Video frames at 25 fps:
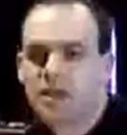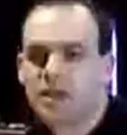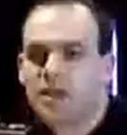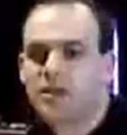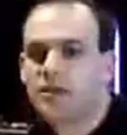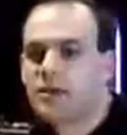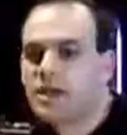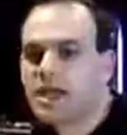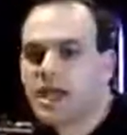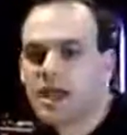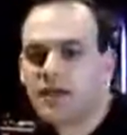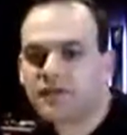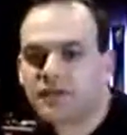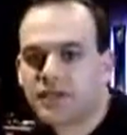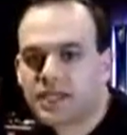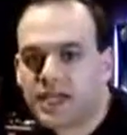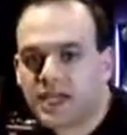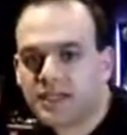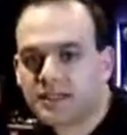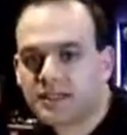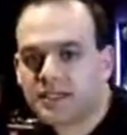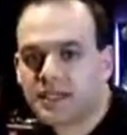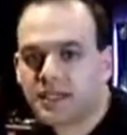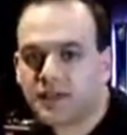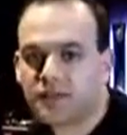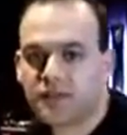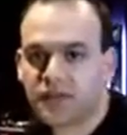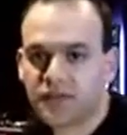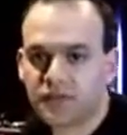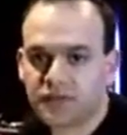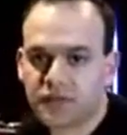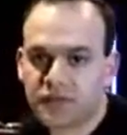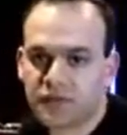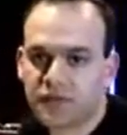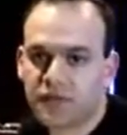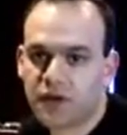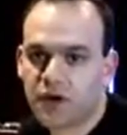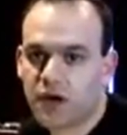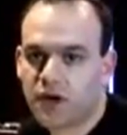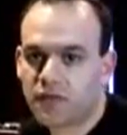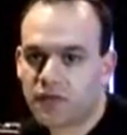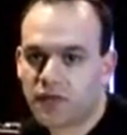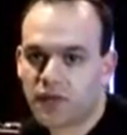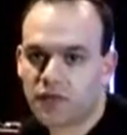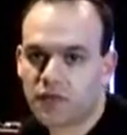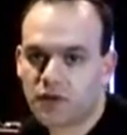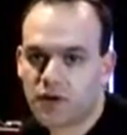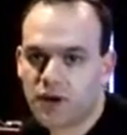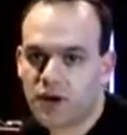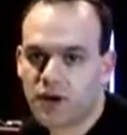Here we have the NT55
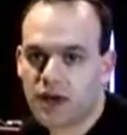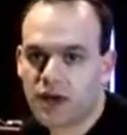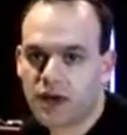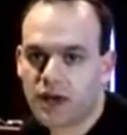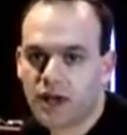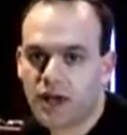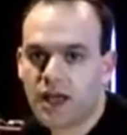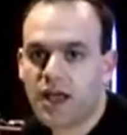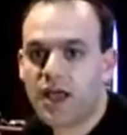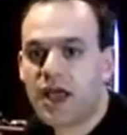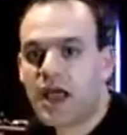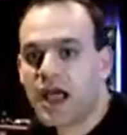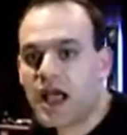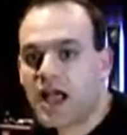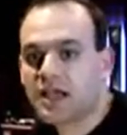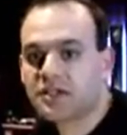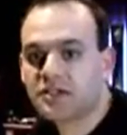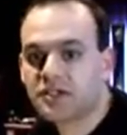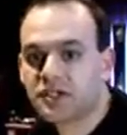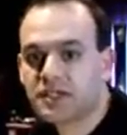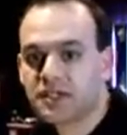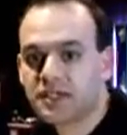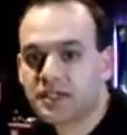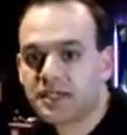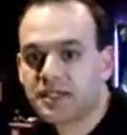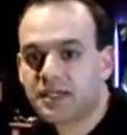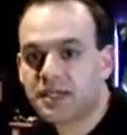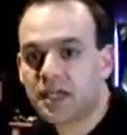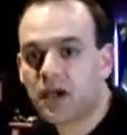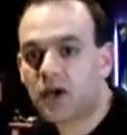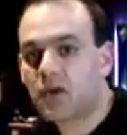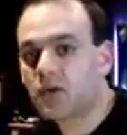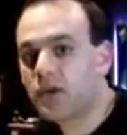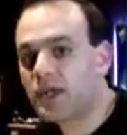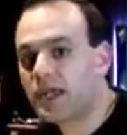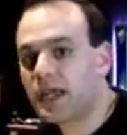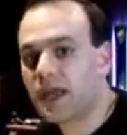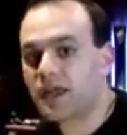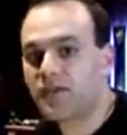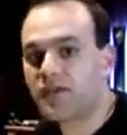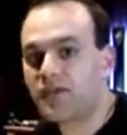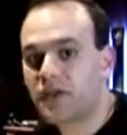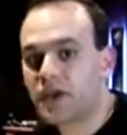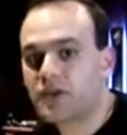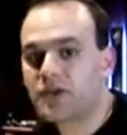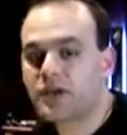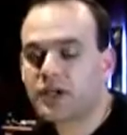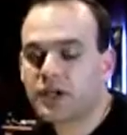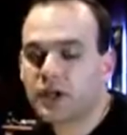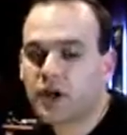on ride. As you can tell, we get a
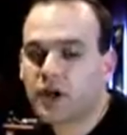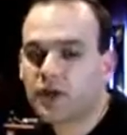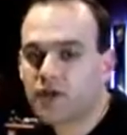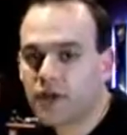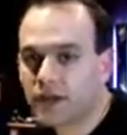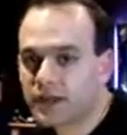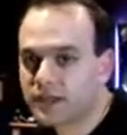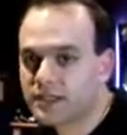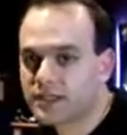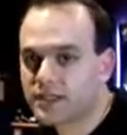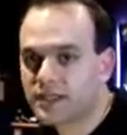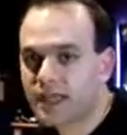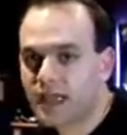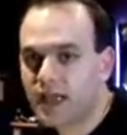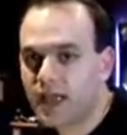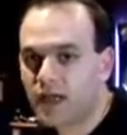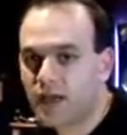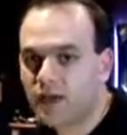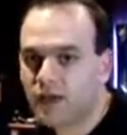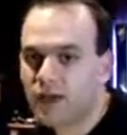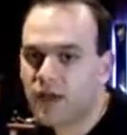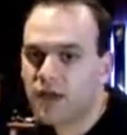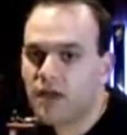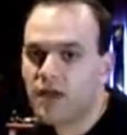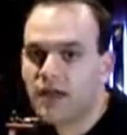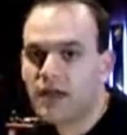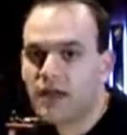very direct sound.